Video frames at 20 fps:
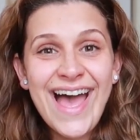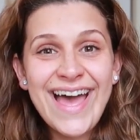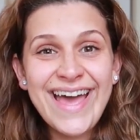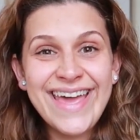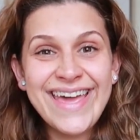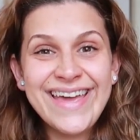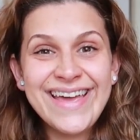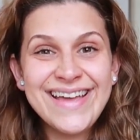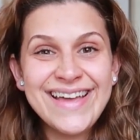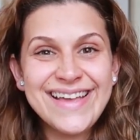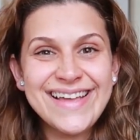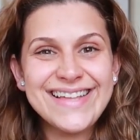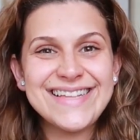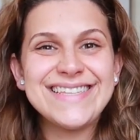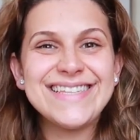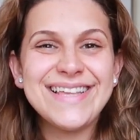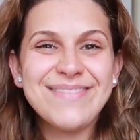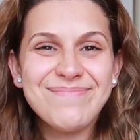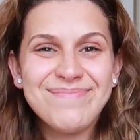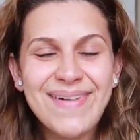Hi,
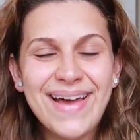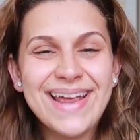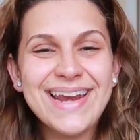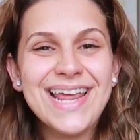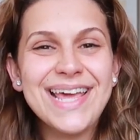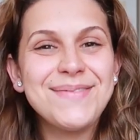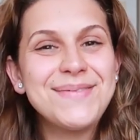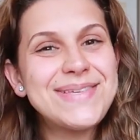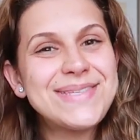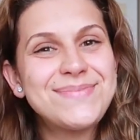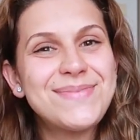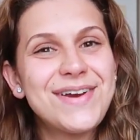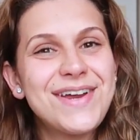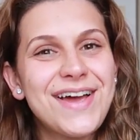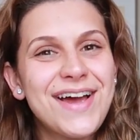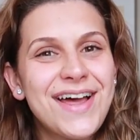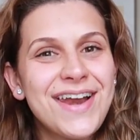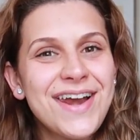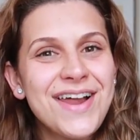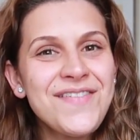my name is
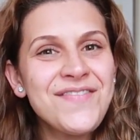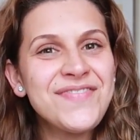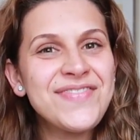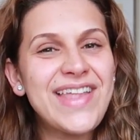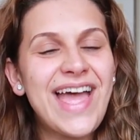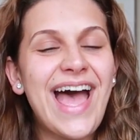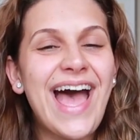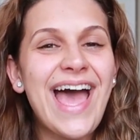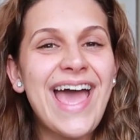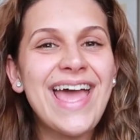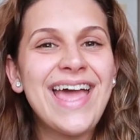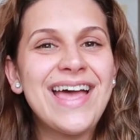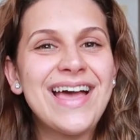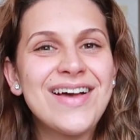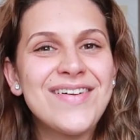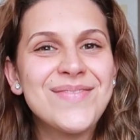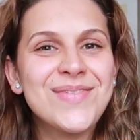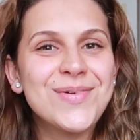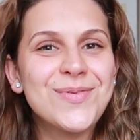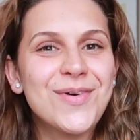Miriana. I
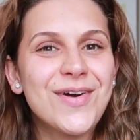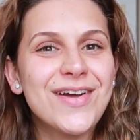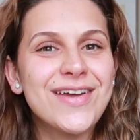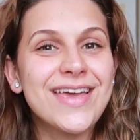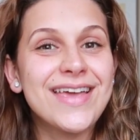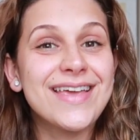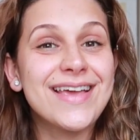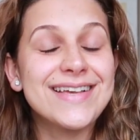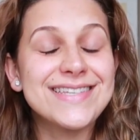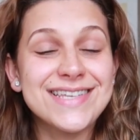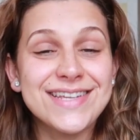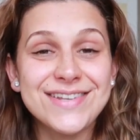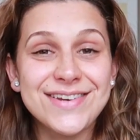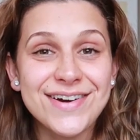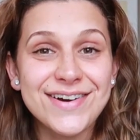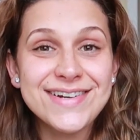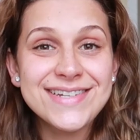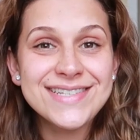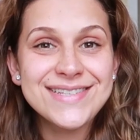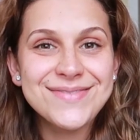have been working as a
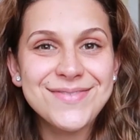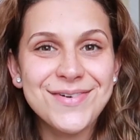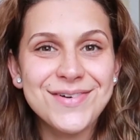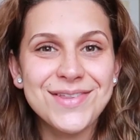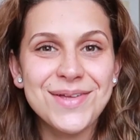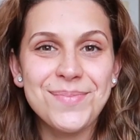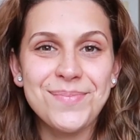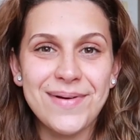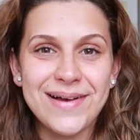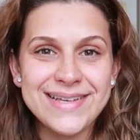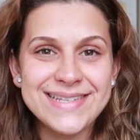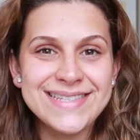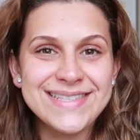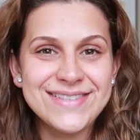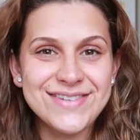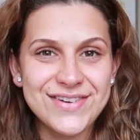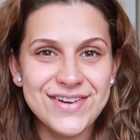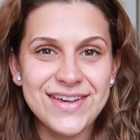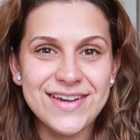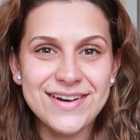nurse for the
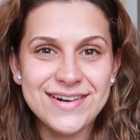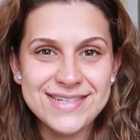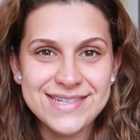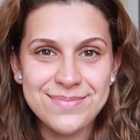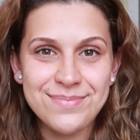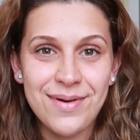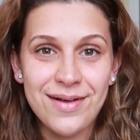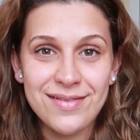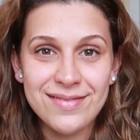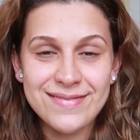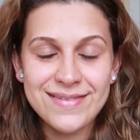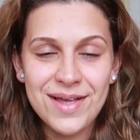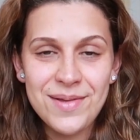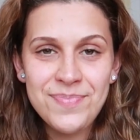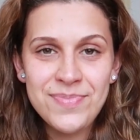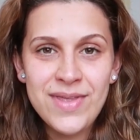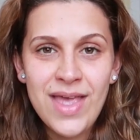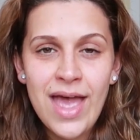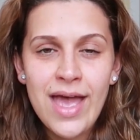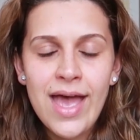past three years in
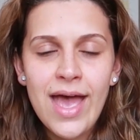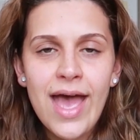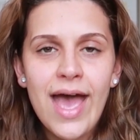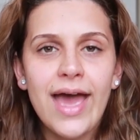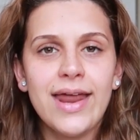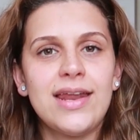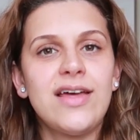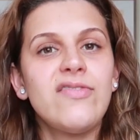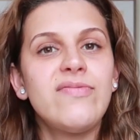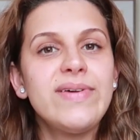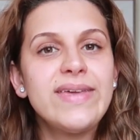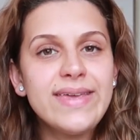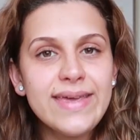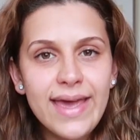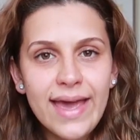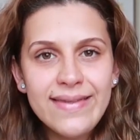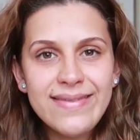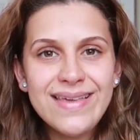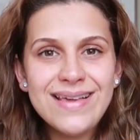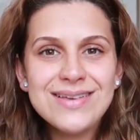Malta and I've been
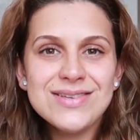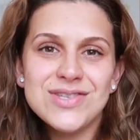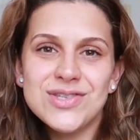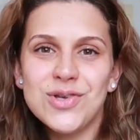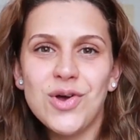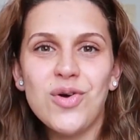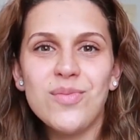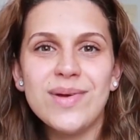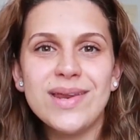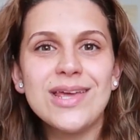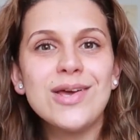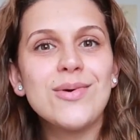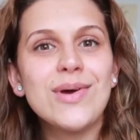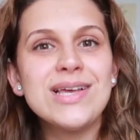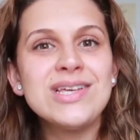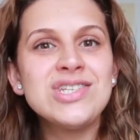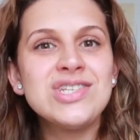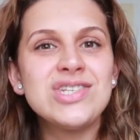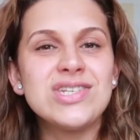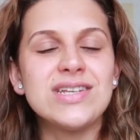getting so many
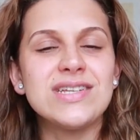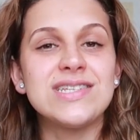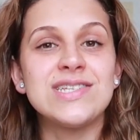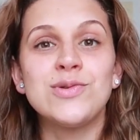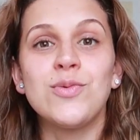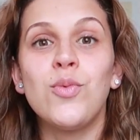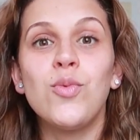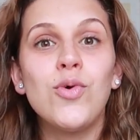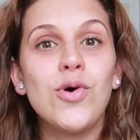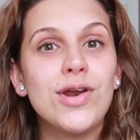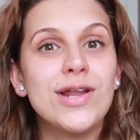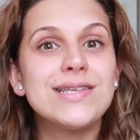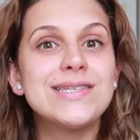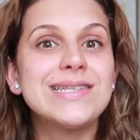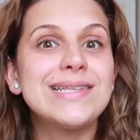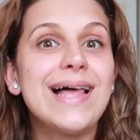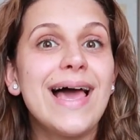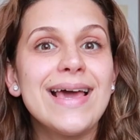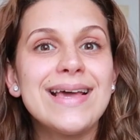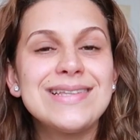questions what
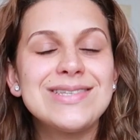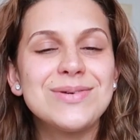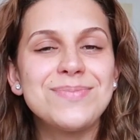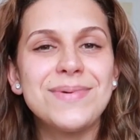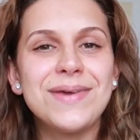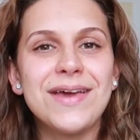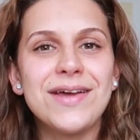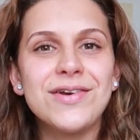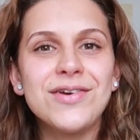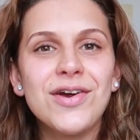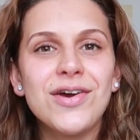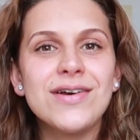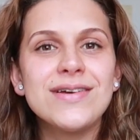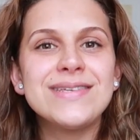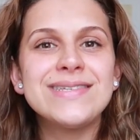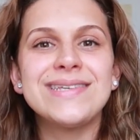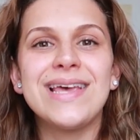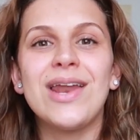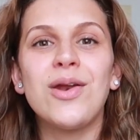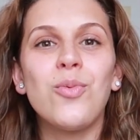it's like to be a
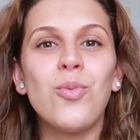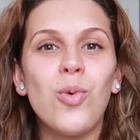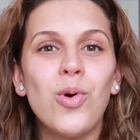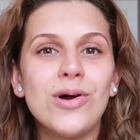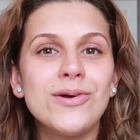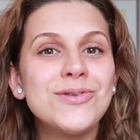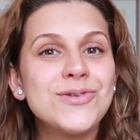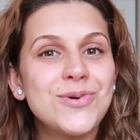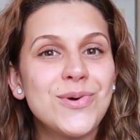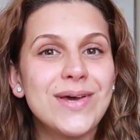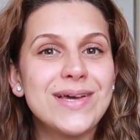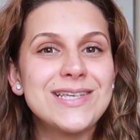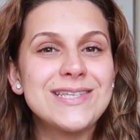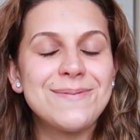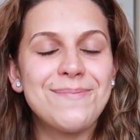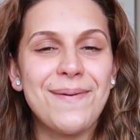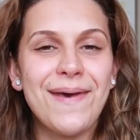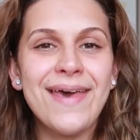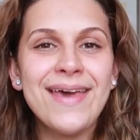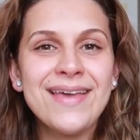nurse and what to
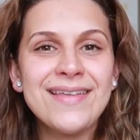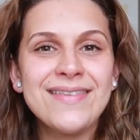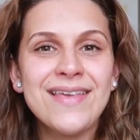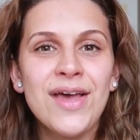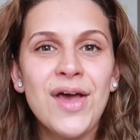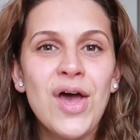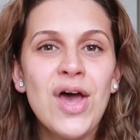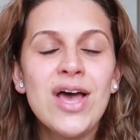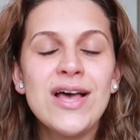expect.